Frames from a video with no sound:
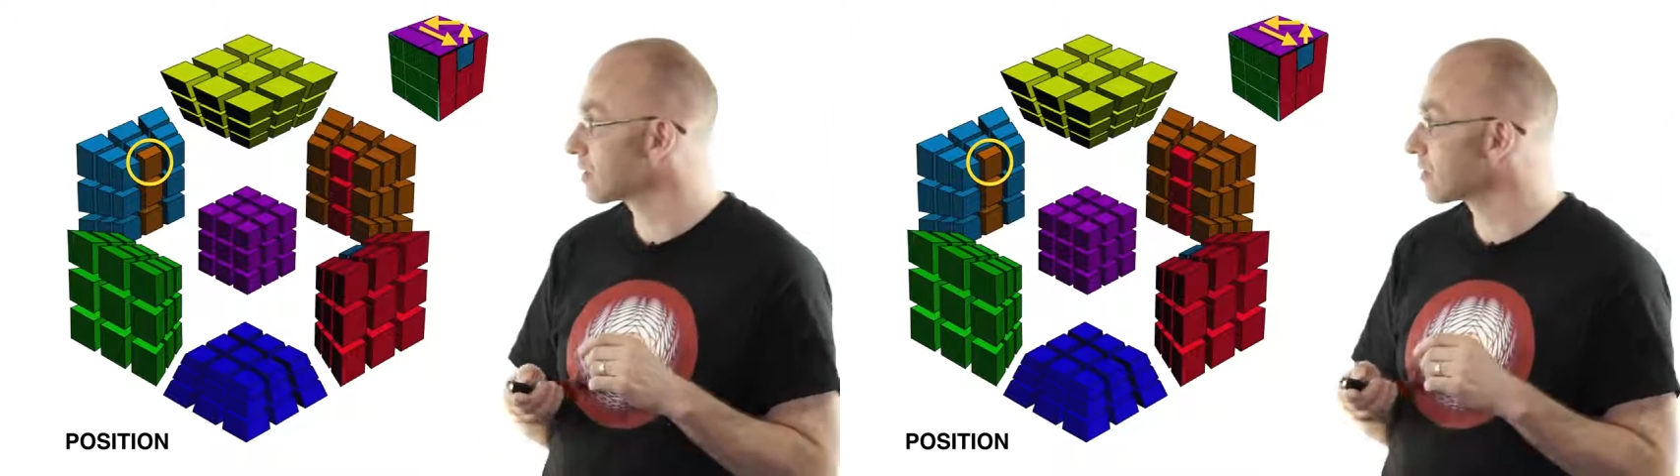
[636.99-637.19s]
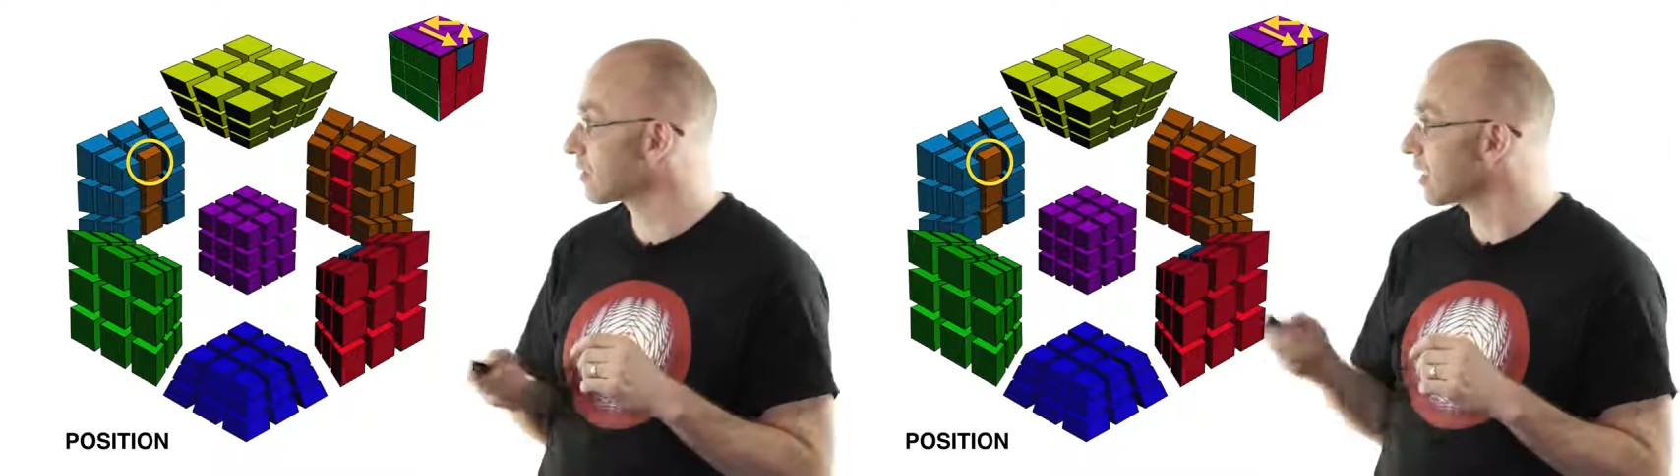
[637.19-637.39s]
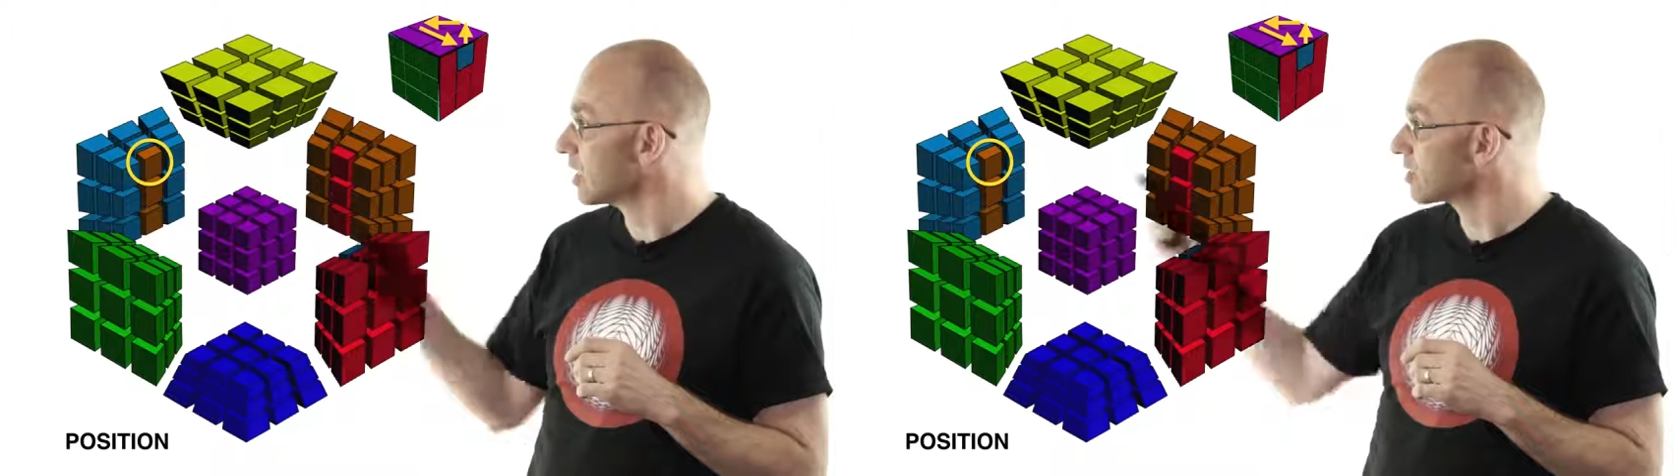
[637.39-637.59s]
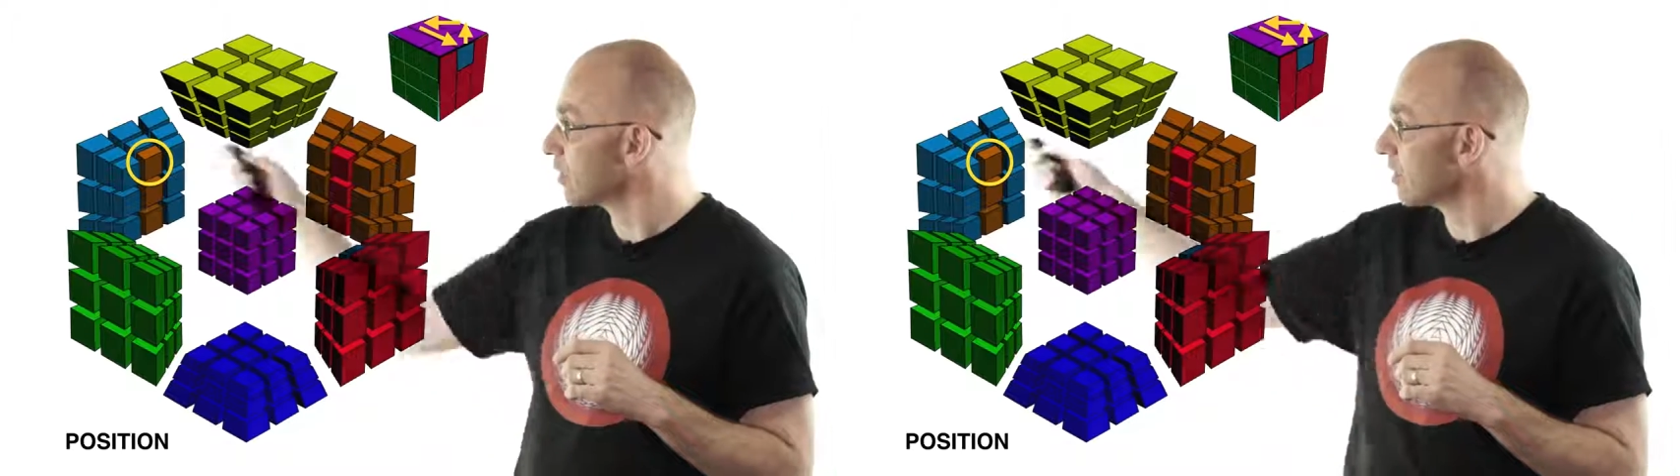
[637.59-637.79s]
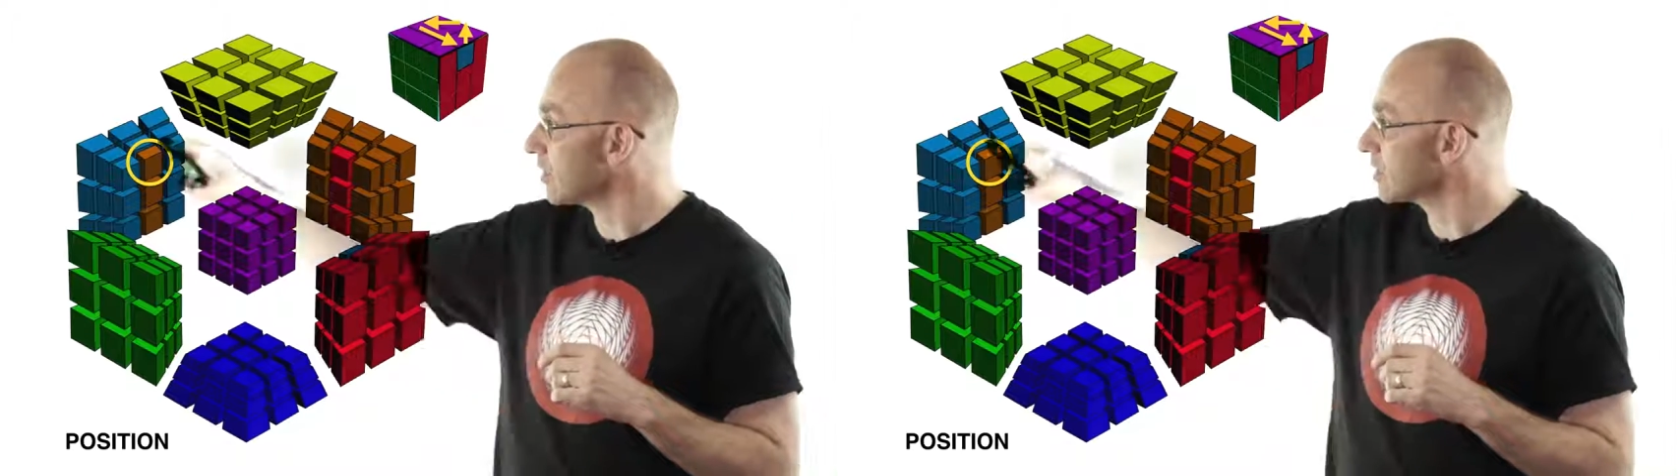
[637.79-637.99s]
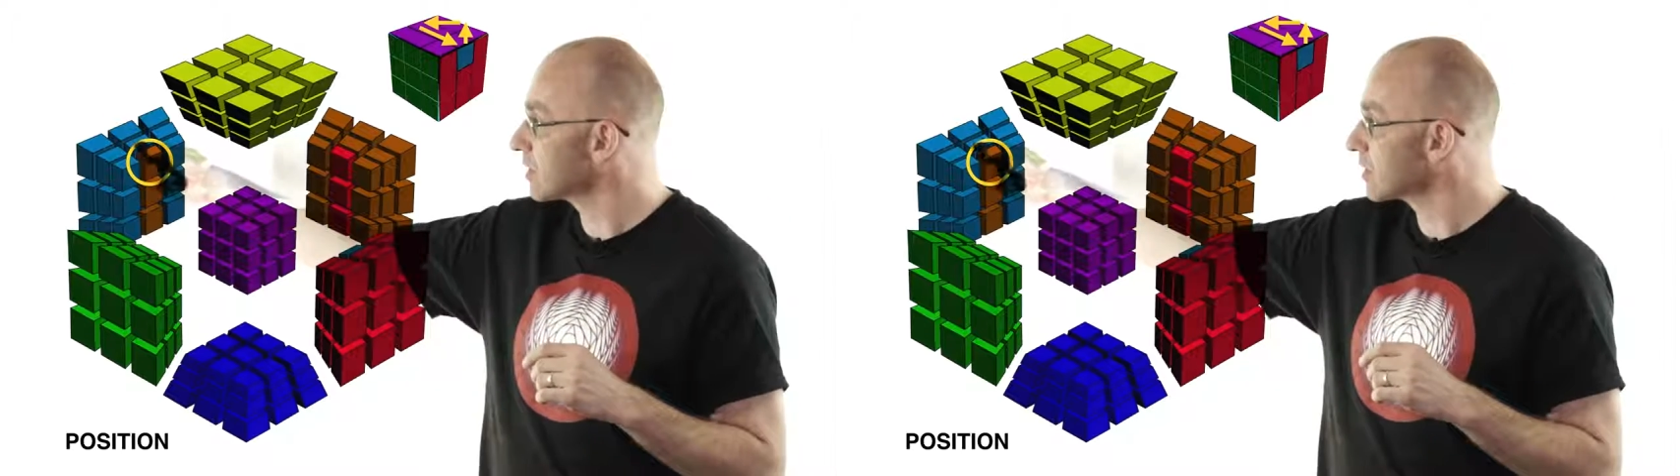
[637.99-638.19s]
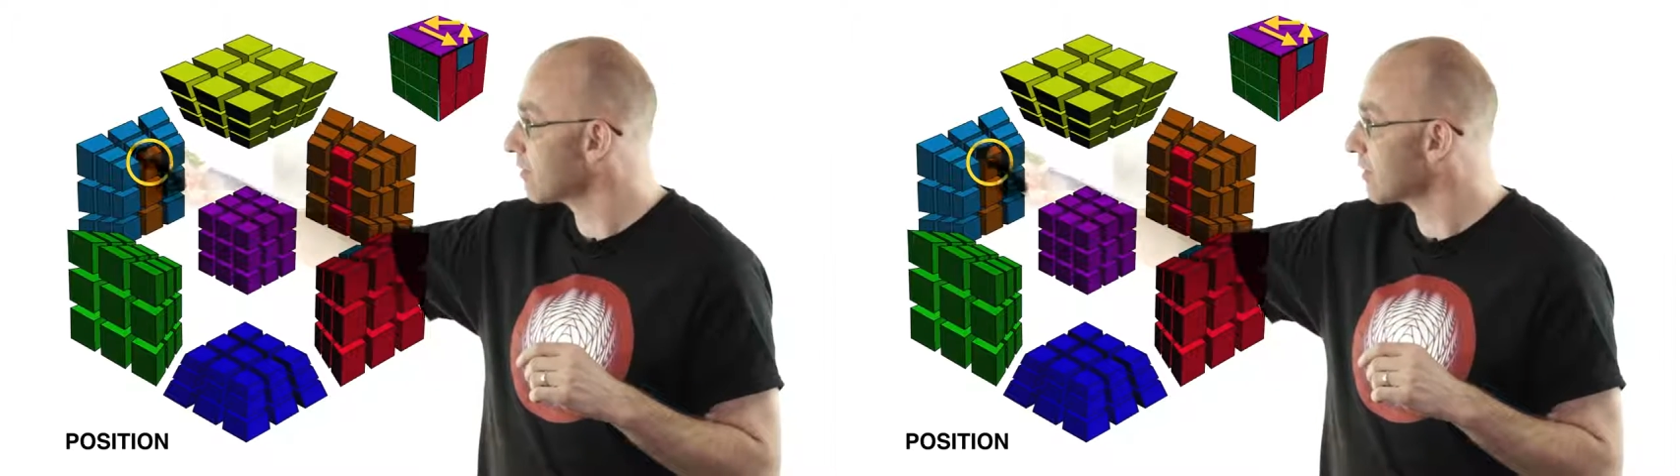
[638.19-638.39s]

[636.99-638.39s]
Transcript: Let's just look. So what I want is